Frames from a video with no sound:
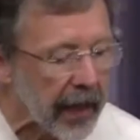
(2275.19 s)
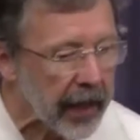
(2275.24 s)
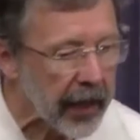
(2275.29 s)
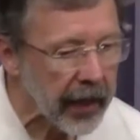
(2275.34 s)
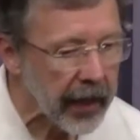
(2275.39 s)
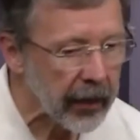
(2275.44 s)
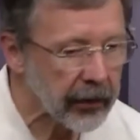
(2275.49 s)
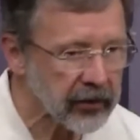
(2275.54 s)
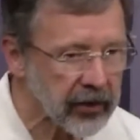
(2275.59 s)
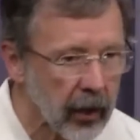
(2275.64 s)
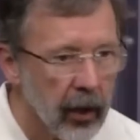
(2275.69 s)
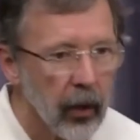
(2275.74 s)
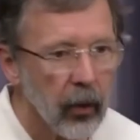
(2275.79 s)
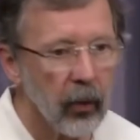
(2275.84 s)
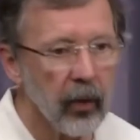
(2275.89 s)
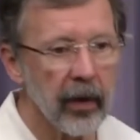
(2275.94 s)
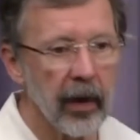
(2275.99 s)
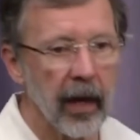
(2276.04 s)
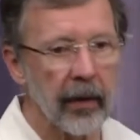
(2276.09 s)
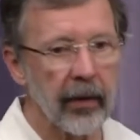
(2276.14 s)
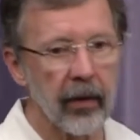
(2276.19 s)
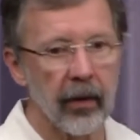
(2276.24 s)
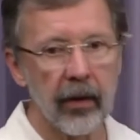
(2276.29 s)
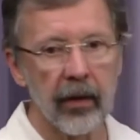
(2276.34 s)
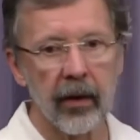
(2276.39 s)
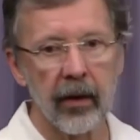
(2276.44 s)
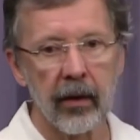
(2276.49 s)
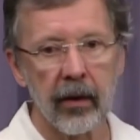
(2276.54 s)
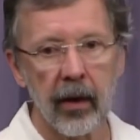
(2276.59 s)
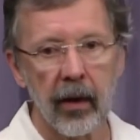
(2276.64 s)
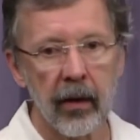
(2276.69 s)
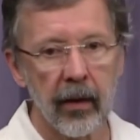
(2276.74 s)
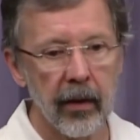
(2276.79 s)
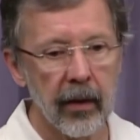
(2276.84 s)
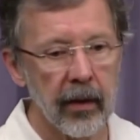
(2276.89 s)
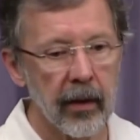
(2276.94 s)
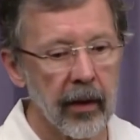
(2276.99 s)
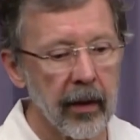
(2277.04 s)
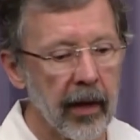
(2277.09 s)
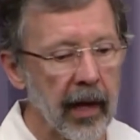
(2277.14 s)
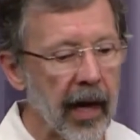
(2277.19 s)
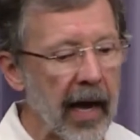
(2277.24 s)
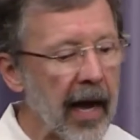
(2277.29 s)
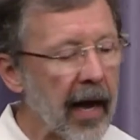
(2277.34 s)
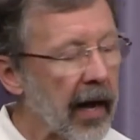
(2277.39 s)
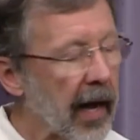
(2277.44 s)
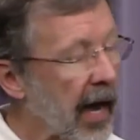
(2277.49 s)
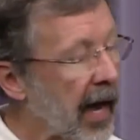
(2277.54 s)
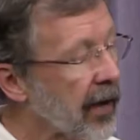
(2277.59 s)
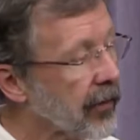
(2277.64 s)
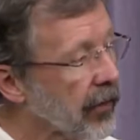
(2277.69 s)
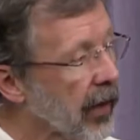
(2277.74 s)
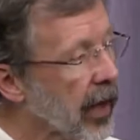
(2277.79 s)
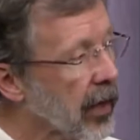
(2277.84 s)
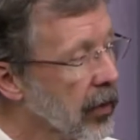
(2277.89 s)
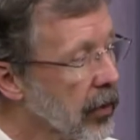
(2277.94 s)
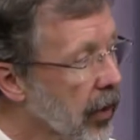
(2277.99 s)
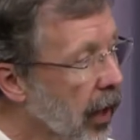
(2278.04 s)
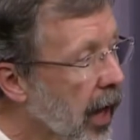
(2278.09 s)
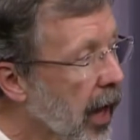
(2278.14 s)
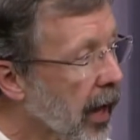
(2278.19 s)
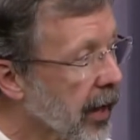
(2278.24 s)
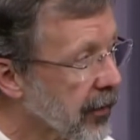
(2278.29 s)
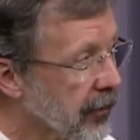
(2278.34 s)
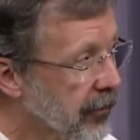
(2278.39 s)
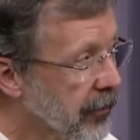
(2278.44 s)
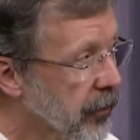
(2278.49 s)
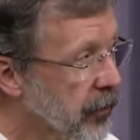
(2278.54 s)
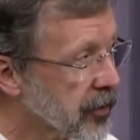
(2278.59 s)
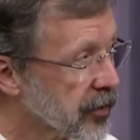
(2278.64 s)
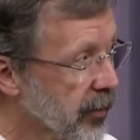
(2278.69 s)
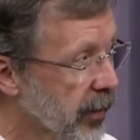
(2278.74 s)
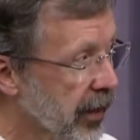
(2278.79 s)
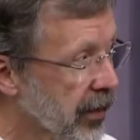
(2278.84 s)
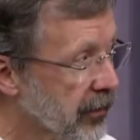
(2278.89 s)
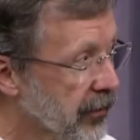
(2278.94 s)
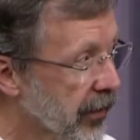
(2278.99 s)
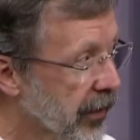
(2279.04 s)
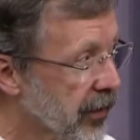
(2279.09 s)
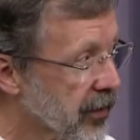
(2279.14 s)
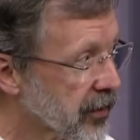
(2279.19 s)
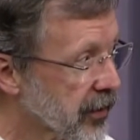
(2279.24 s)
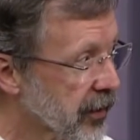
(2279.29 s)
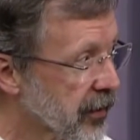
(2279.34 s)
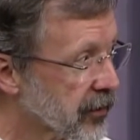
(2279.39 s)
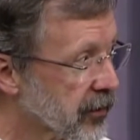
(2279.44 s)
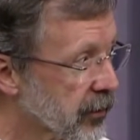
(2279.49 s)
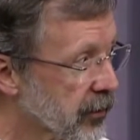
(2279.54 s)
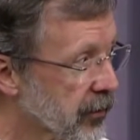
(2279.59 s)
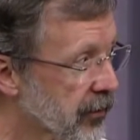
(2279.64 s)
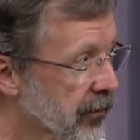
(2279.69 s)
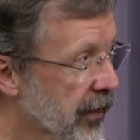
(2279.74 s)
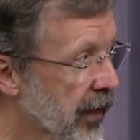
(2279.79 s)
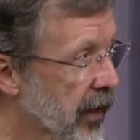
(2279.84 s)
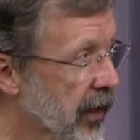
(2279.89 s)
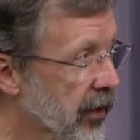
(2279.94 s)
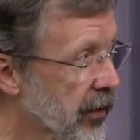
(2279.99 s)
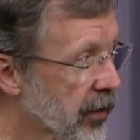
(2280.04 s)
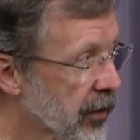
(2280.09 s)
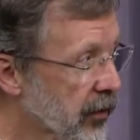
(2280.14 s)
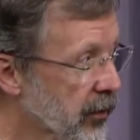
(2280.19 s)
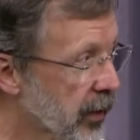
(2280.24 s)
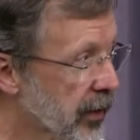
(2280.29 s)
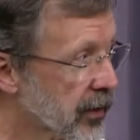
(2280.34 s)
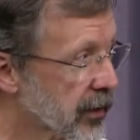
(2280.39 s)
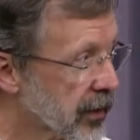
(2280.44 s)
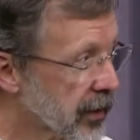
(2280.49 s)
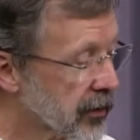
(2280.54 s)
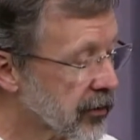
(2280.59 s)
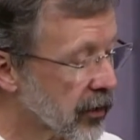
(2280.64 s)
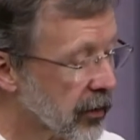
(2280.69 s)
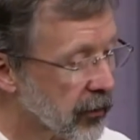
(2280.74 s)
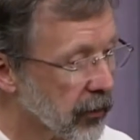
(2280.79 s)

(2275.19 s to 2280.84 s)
Here's it. We, there, there, I, I have a lot of views about various things, from failure and risk and so